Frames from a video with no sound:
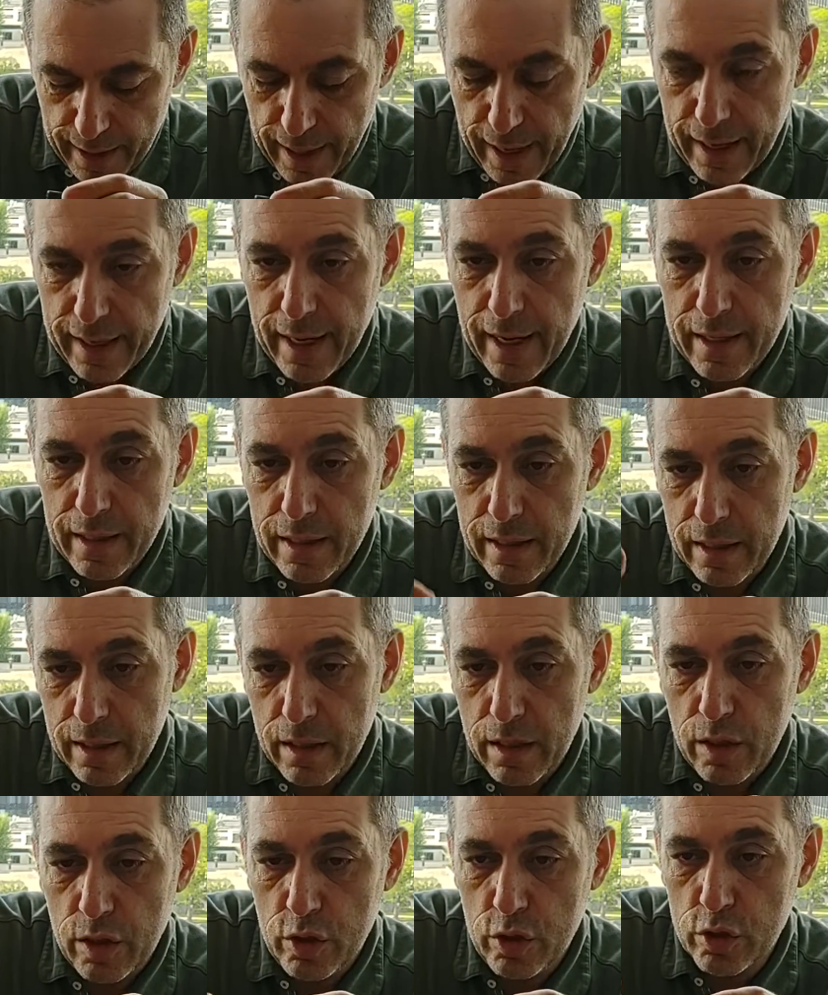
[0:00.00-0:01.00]
And then
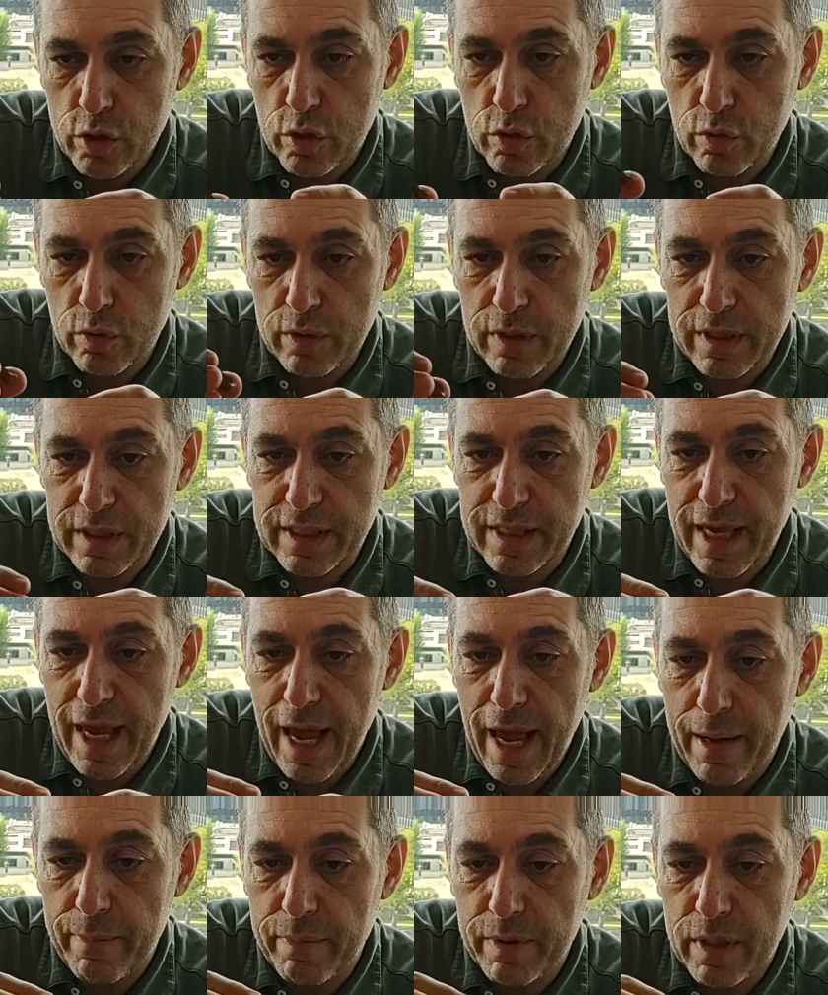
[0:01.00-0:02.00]
you screw this
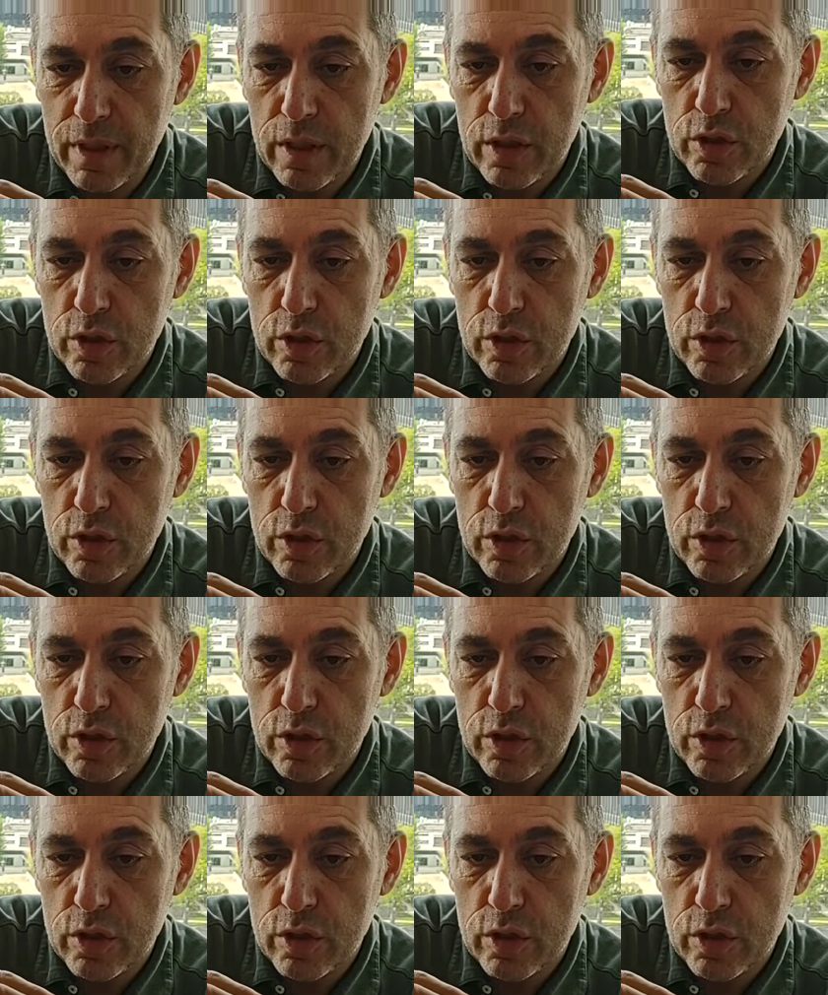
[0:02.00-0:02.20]
cap.